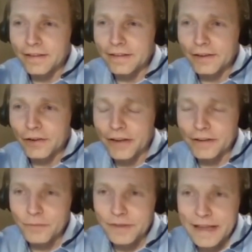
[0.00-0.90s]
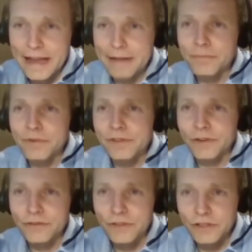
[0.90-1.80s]
look in with cameras
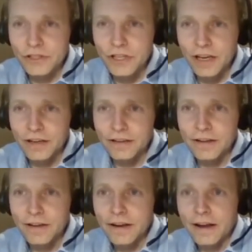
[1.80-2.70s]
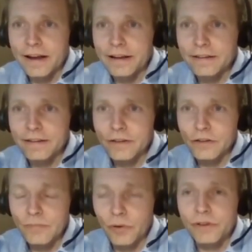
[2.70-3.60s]
onto the chicken, and
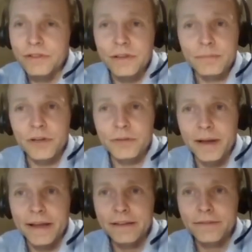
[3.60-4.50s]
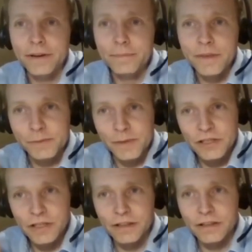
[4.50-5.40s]
you monitor the bird behavior,
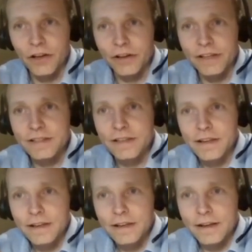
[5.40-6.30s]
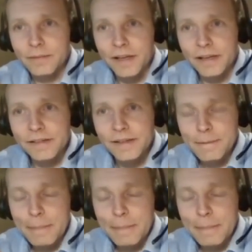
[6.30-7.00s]
especially at night, because